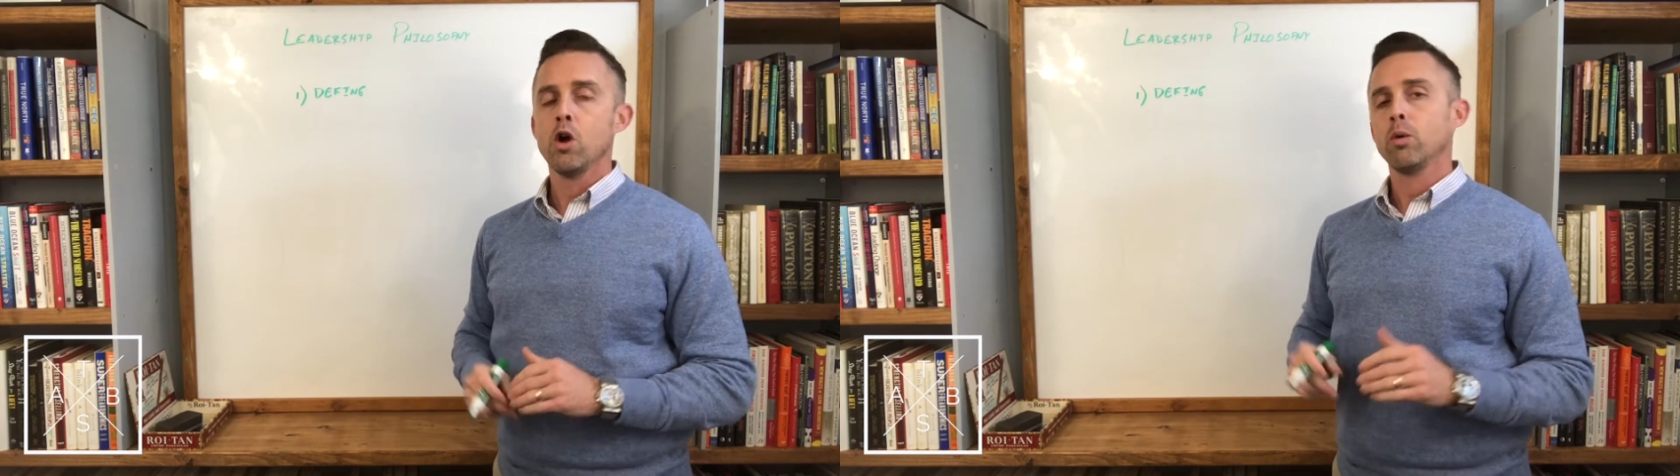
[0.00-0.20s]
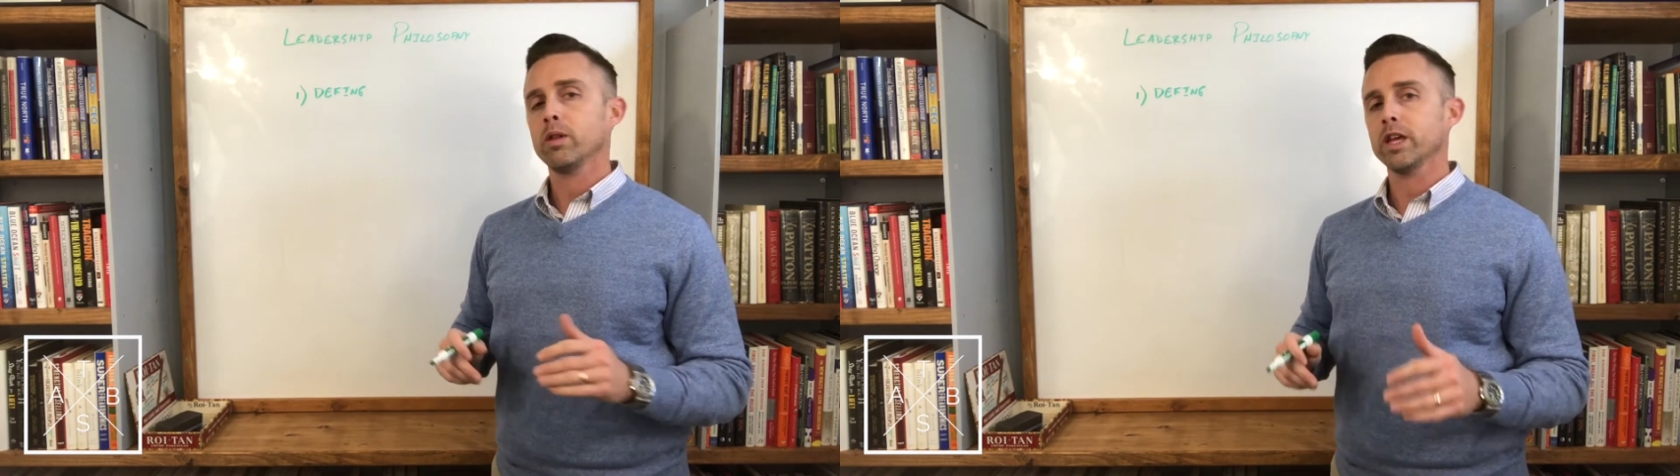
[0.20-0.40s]

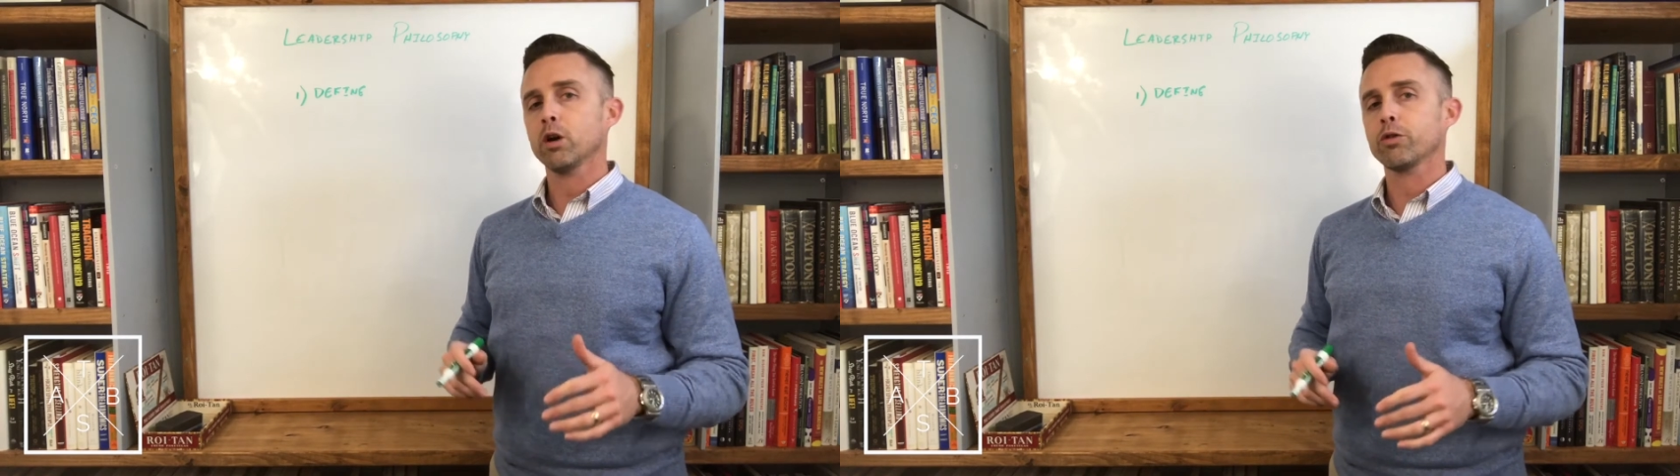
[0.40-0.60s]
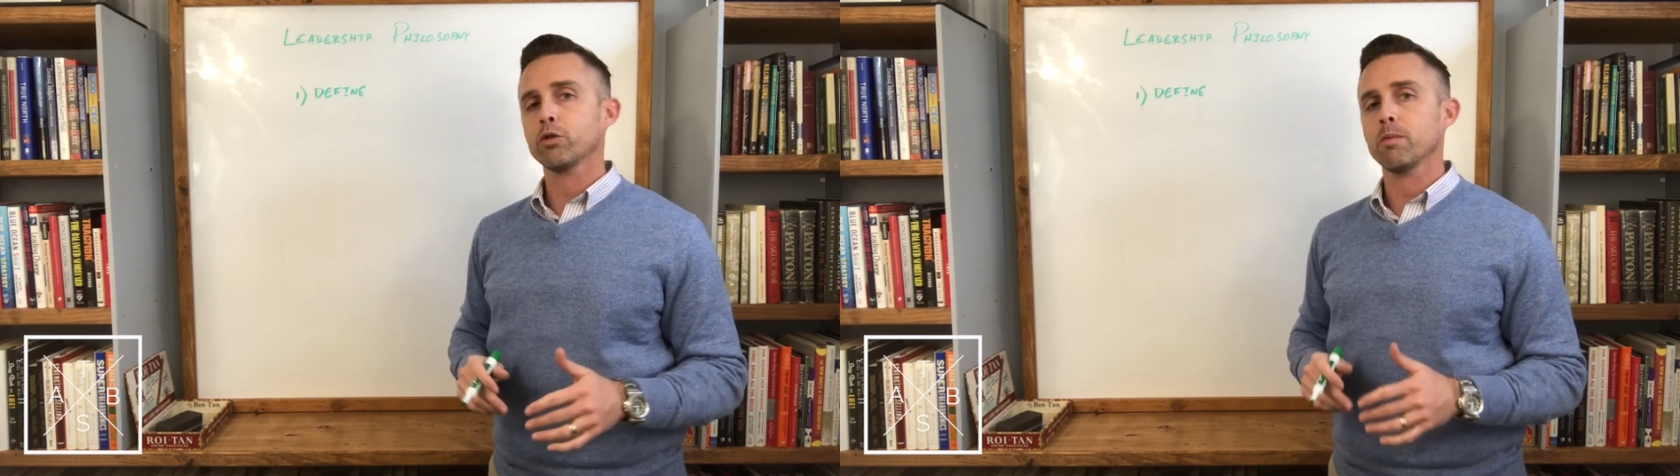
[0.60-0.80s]
Really go
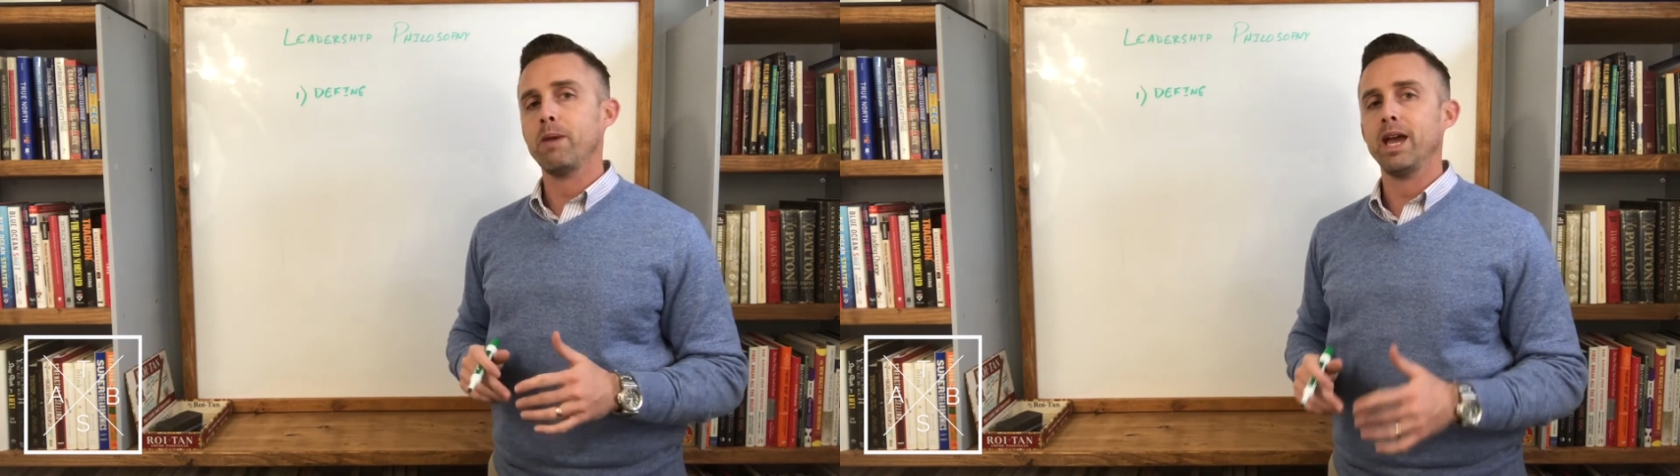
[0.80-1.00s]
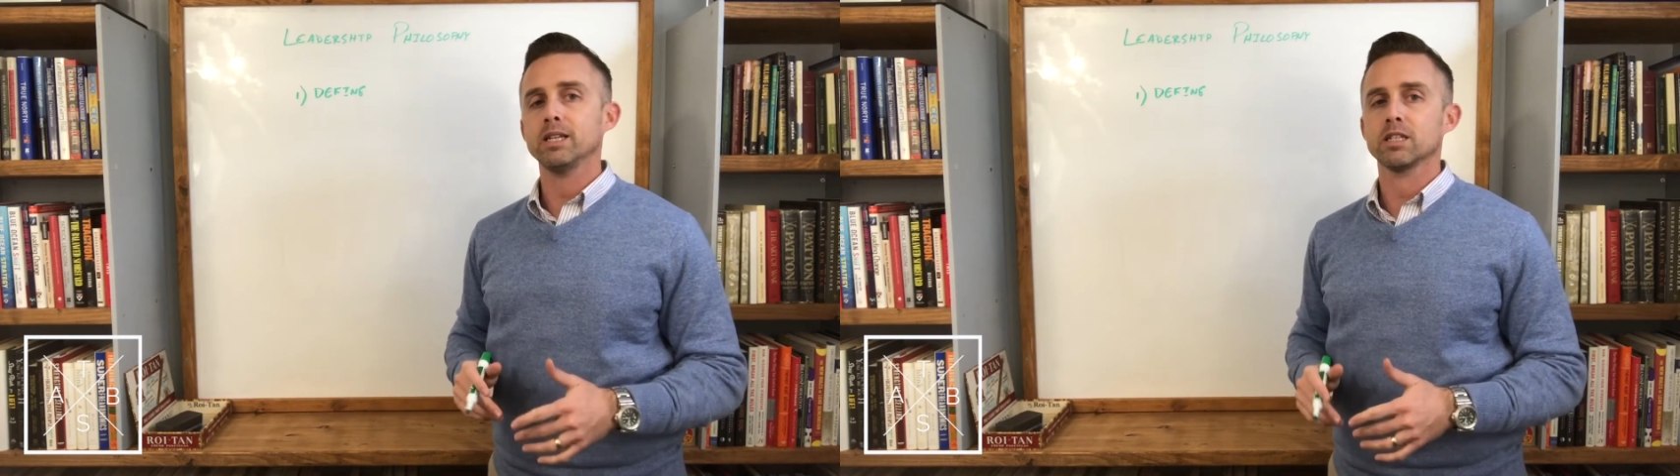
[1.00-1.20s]
through the
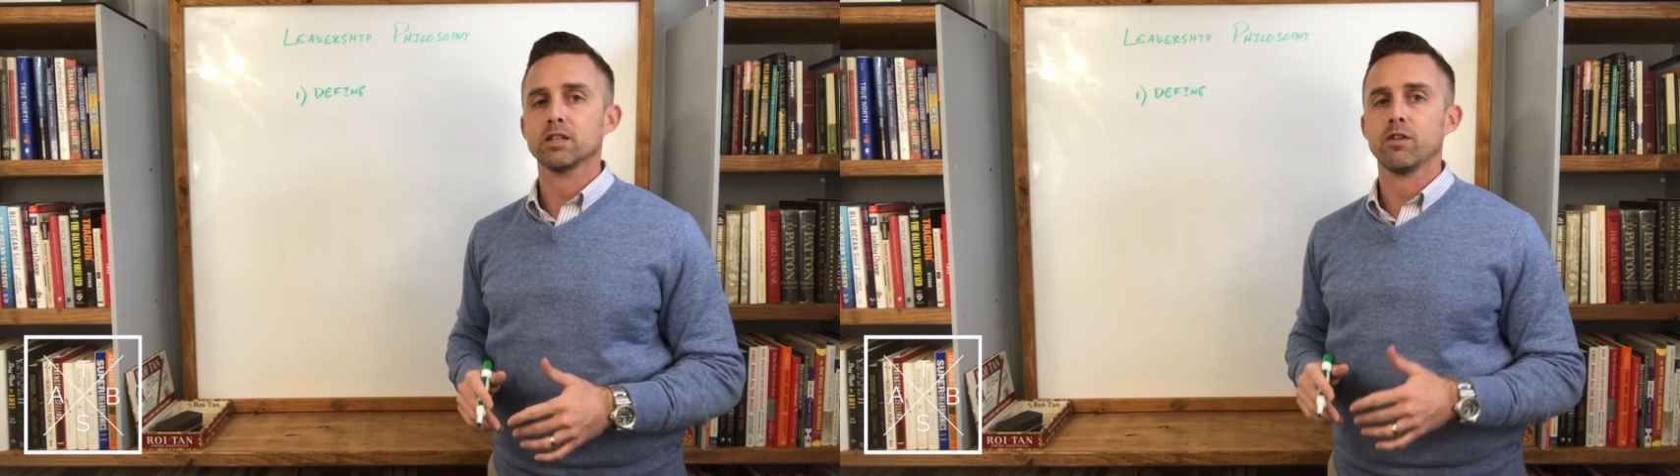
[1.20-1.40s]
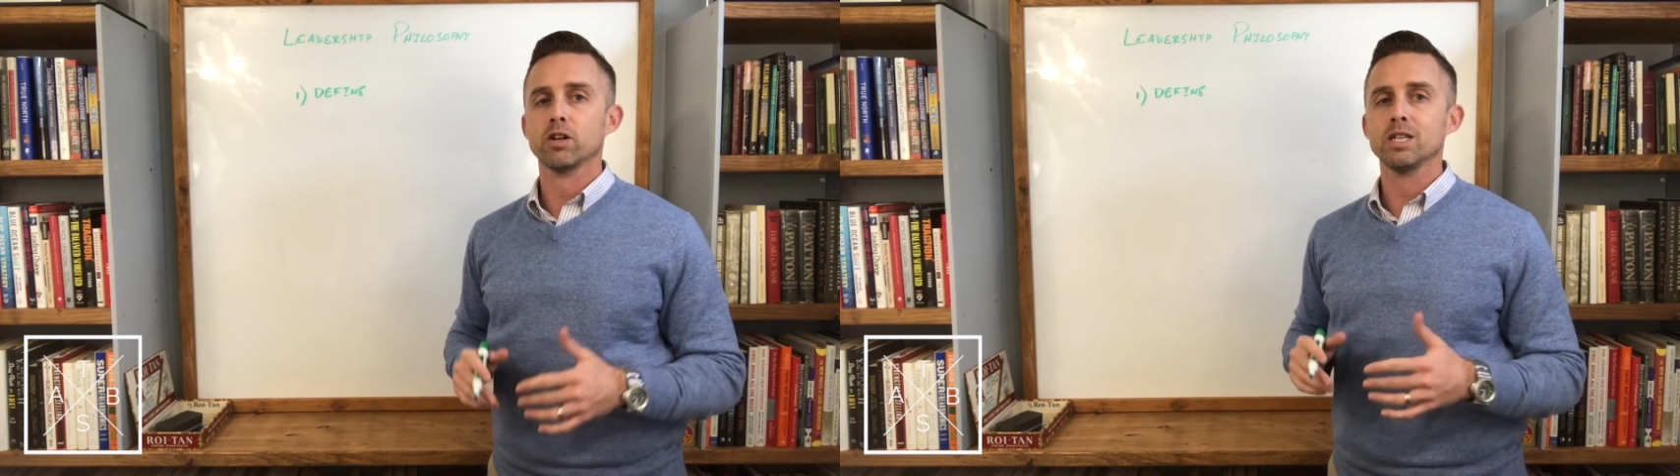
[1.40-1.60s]
paces
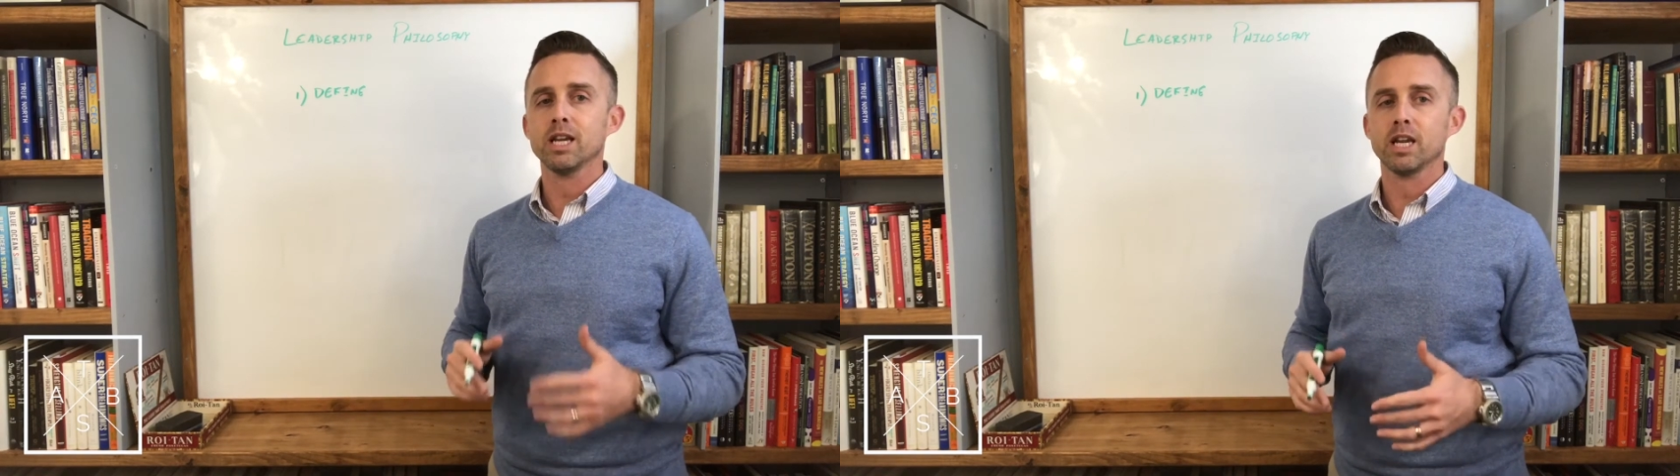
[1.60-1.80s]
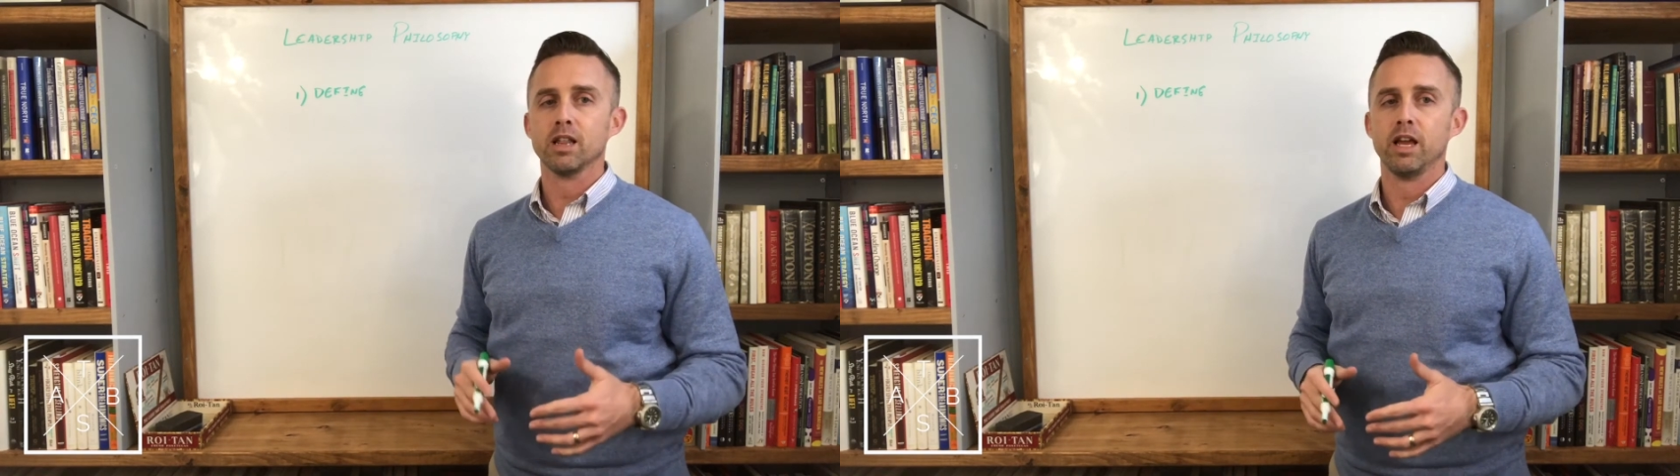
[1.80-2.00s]
of
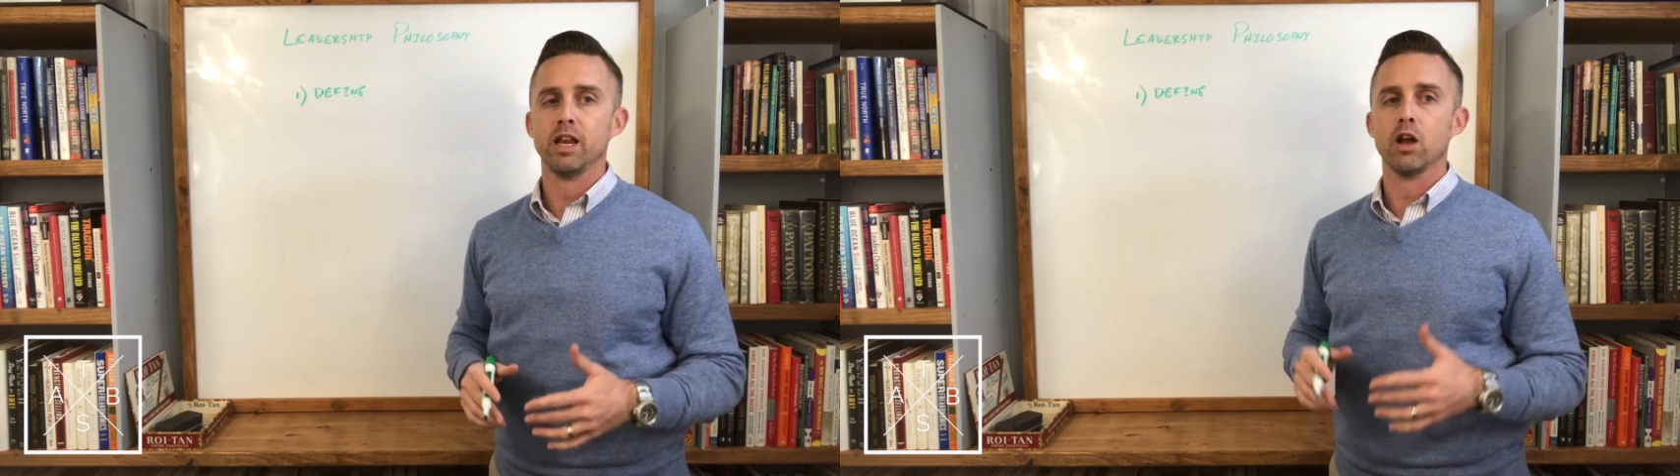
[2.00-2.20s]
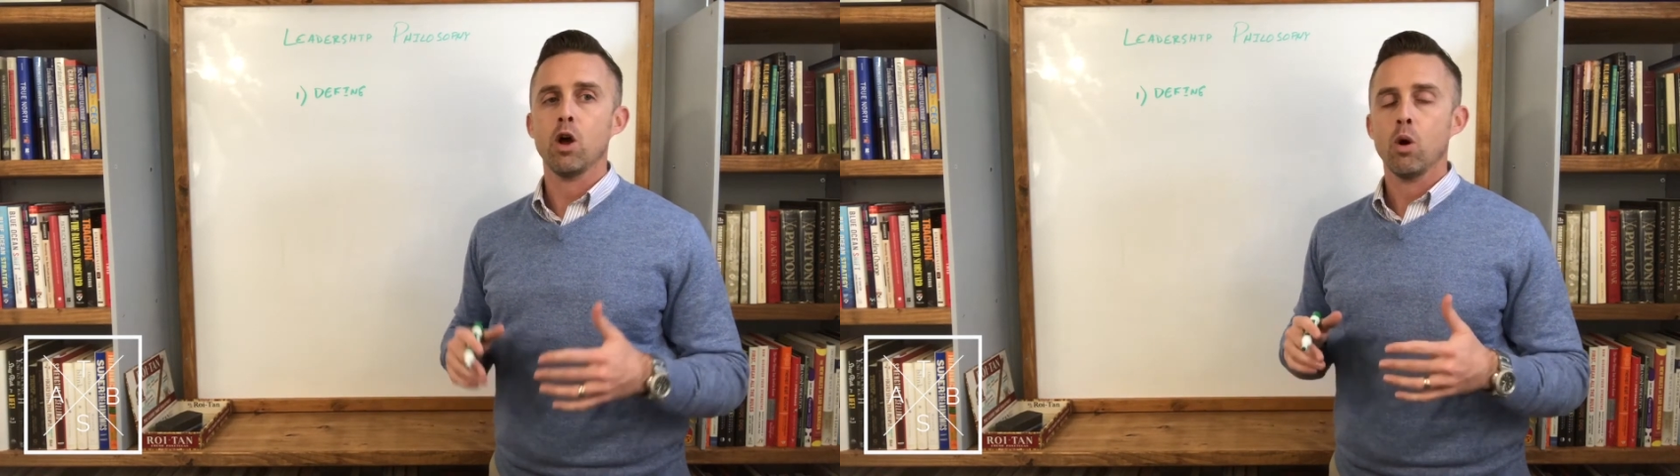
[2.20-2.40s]

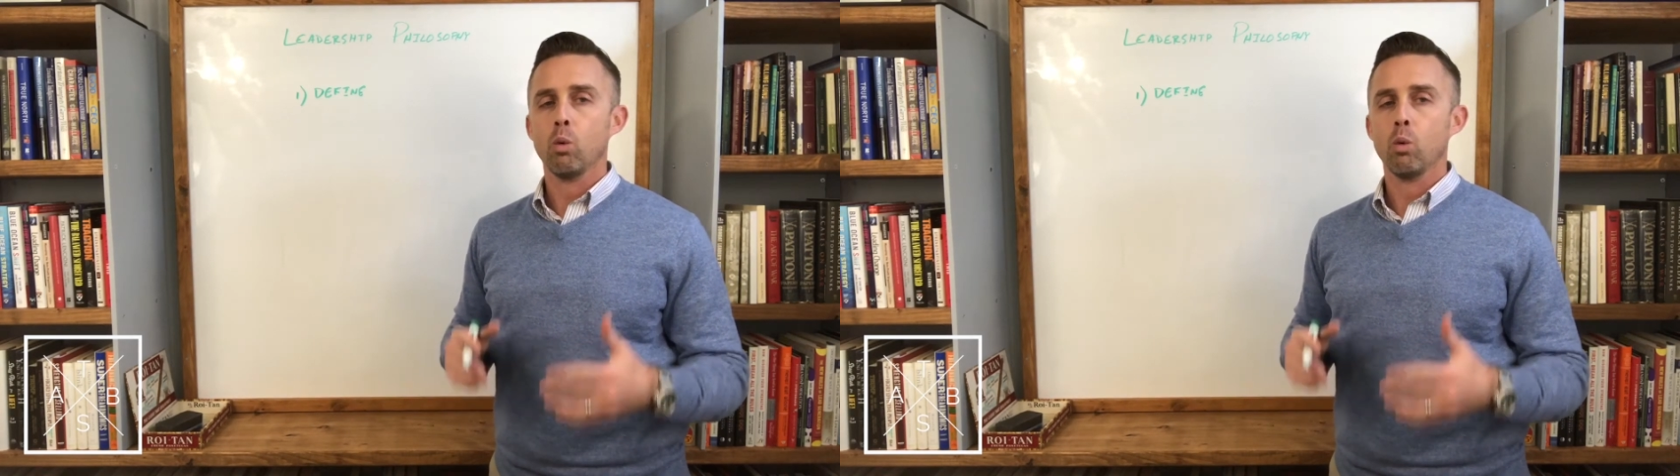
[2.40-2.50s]
articulating